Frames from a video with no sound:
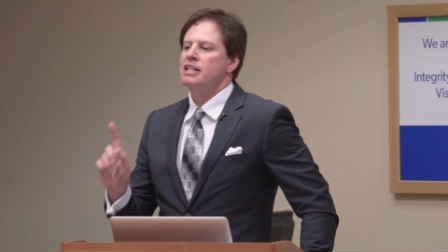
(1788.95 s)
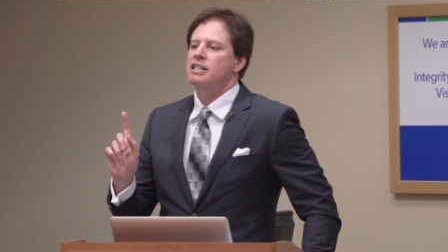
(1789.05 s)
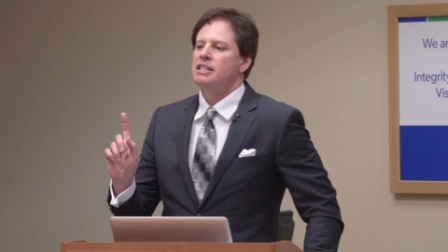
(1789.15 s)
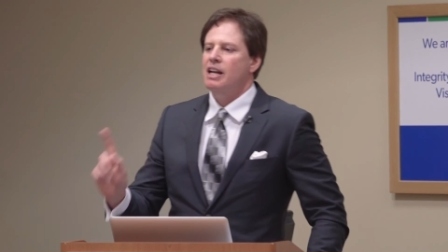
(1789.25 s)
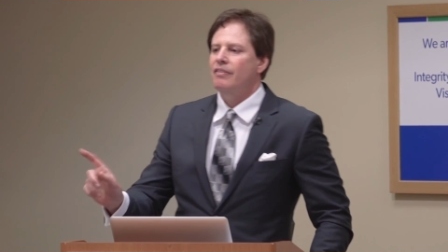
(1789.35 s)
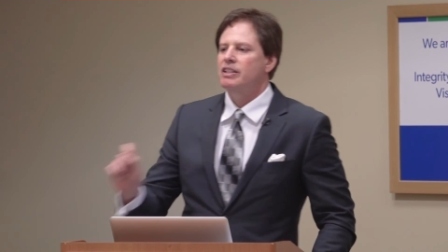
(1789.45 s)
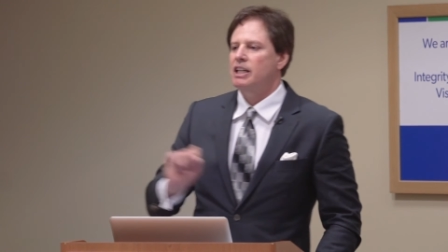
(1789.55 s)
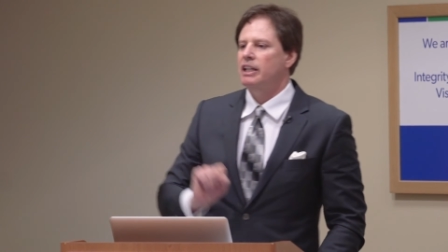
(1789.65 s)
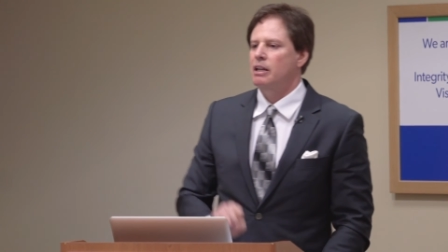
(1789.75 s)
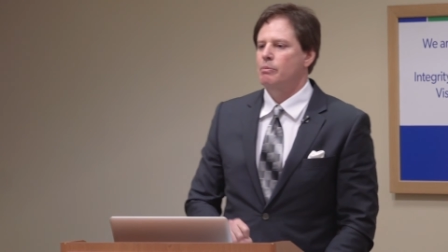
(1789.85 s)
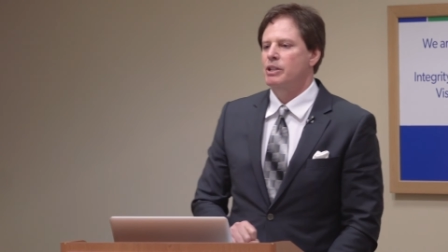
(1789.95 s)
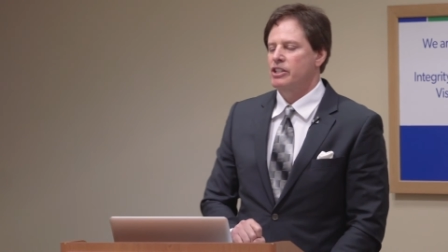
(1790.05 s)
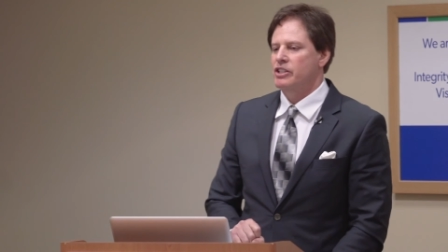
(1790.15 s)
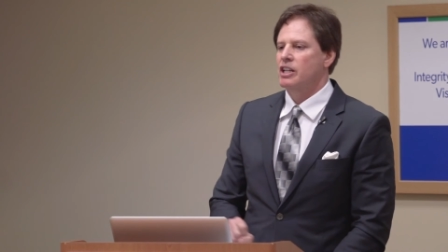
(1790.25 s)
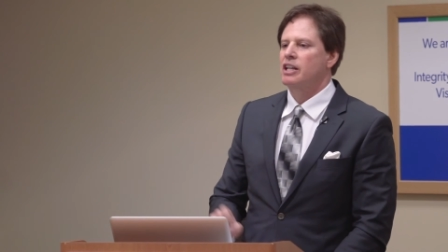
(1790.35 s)
17
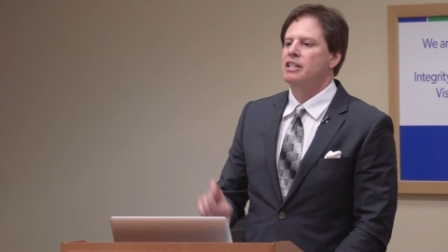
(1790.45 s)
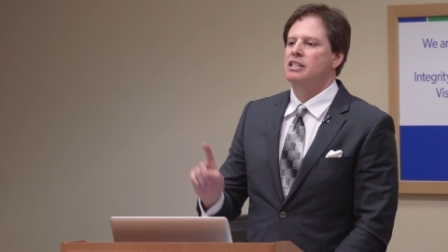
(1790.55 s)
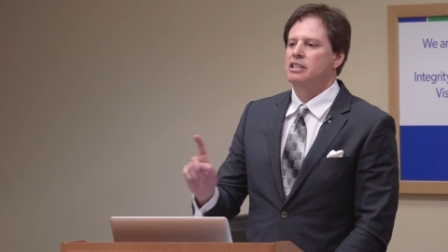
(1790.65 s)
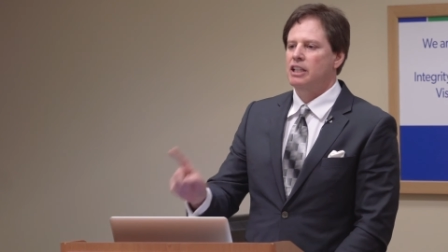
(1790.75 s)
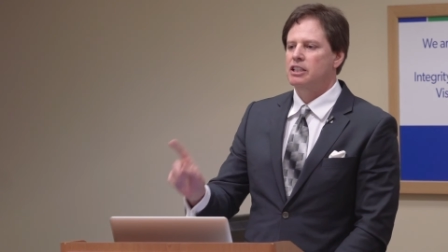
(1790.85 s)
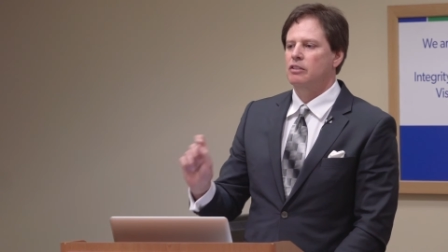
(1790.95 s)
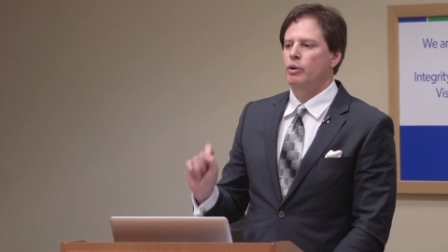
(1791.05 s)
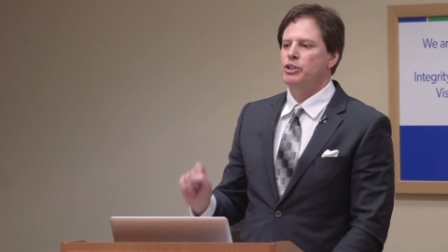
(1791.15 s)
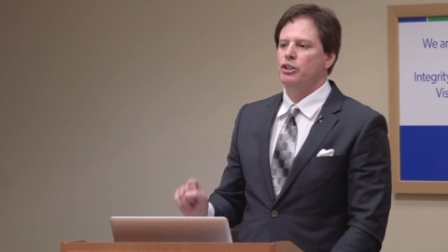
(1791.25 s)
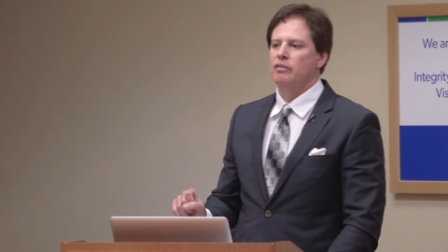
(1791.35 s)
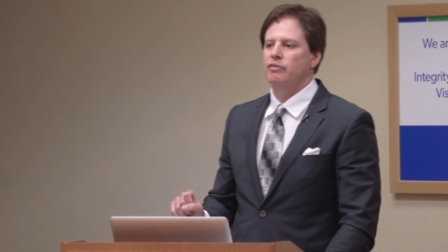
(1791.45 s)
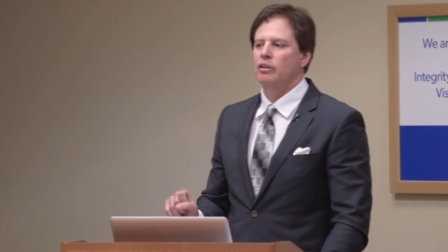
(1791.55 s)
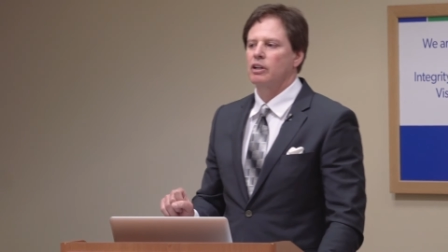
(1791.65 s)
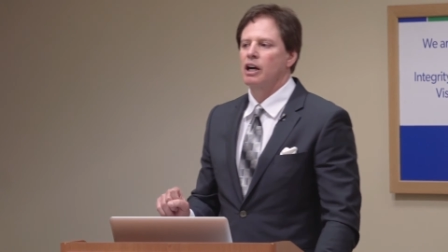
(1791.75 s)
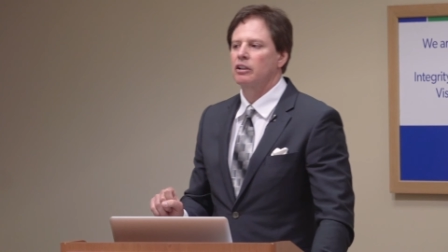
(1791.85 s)
images, six of which are in
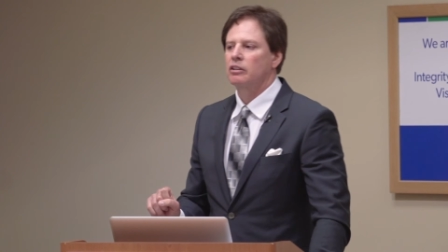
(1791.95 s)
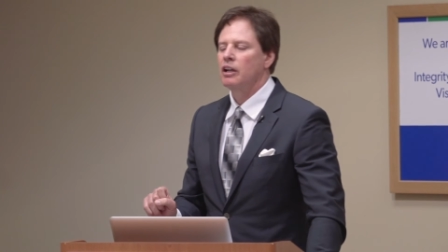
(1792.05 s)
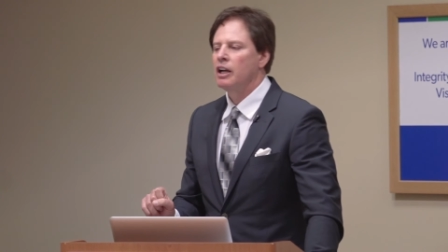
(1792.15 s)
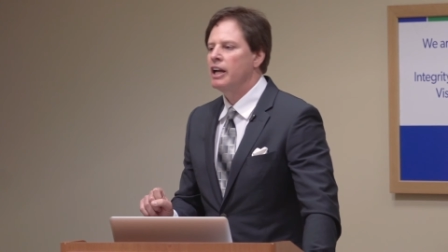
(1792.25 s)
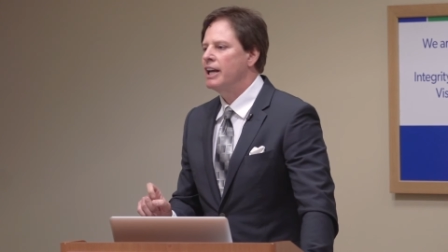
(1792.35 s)
full color,